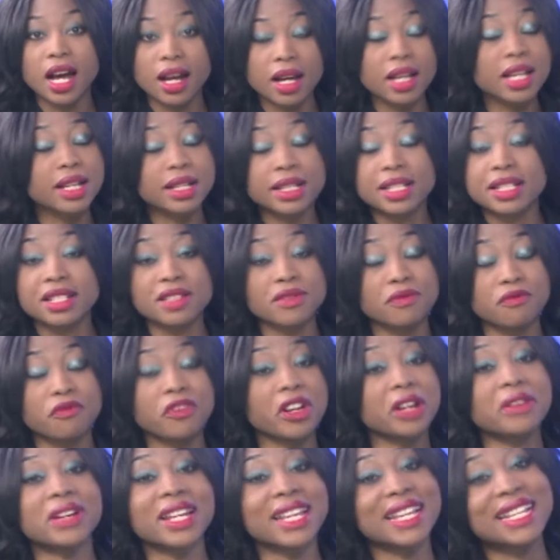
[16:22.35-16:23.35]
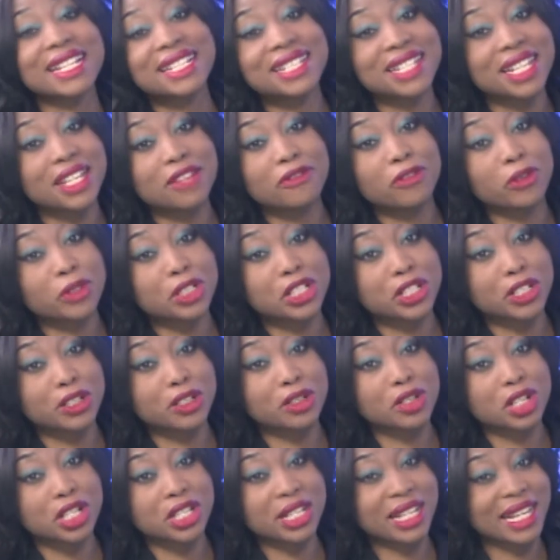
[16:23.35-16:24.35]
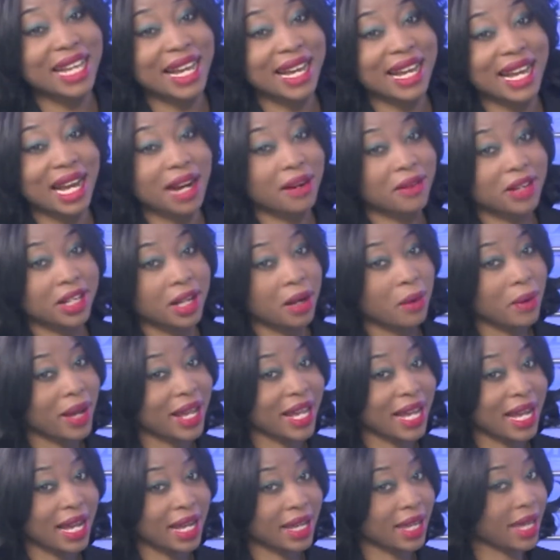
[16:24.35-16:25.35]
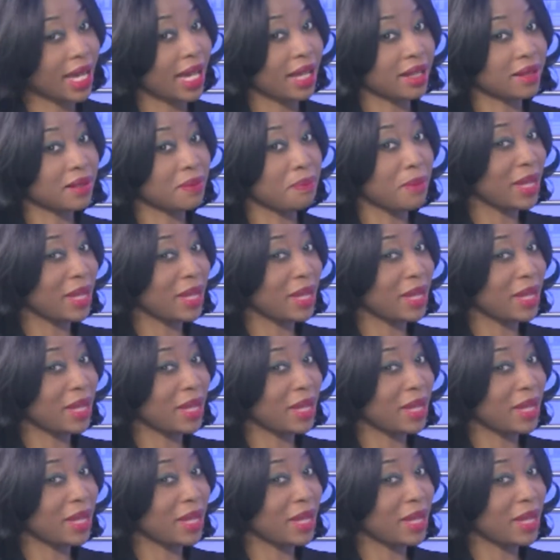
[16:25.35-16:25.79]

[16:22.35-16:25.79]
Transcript: It's very easy for children to get carried away and get